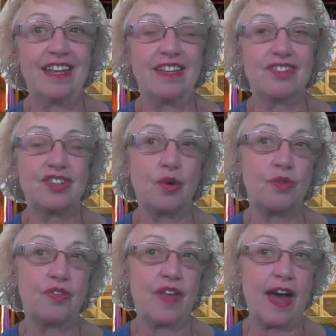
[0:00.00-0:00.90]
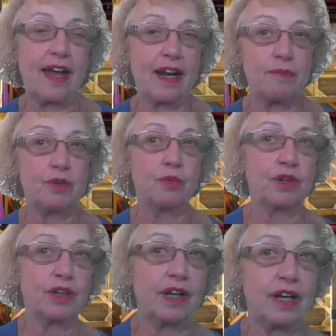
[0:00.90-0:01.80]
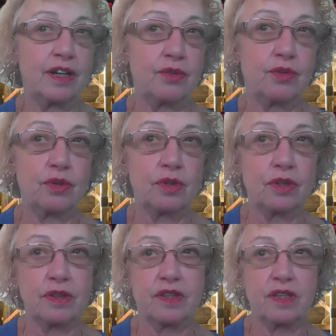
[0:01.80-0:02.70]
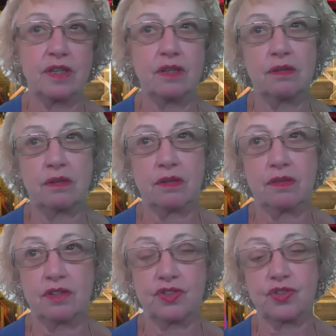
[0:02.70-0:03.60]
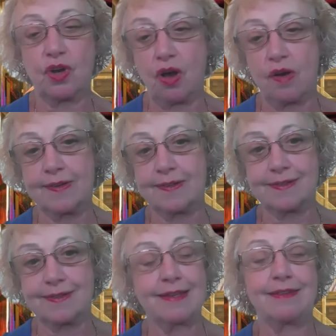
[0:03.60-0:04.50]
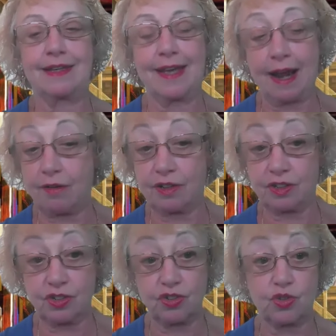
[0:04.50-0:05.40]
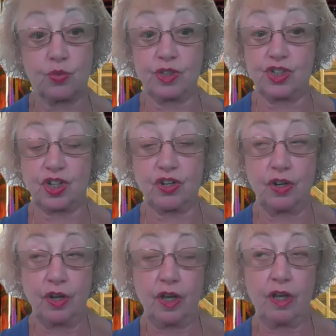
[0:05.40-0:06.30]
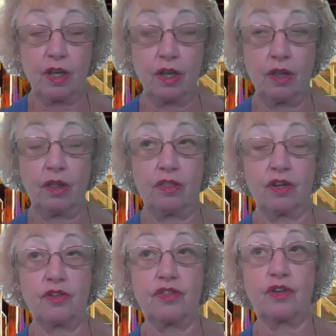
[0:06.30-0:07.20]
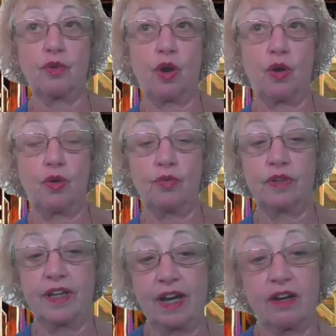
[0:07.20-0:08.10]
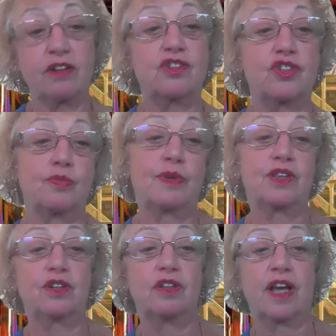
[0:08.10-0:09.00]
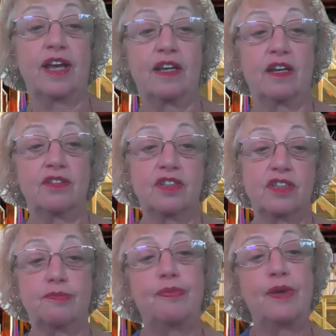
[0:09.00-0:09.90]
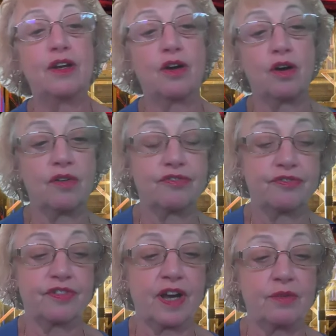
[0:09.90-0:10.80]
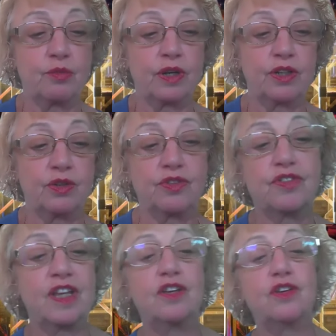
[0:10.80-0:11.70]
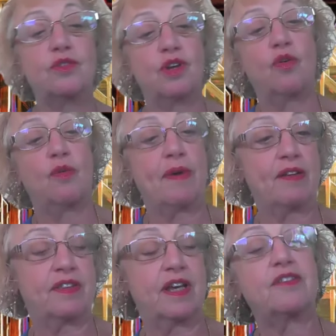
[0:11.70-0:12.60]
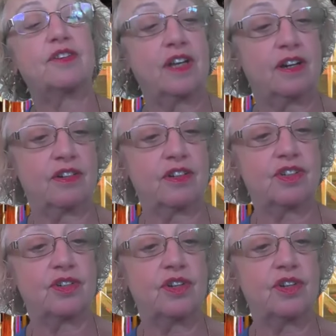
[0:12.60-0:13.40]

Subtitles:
so that I've been working on, and all the songs and the characters, which are they're their own characters, but they're like a spin-off on what you think you know about the other character.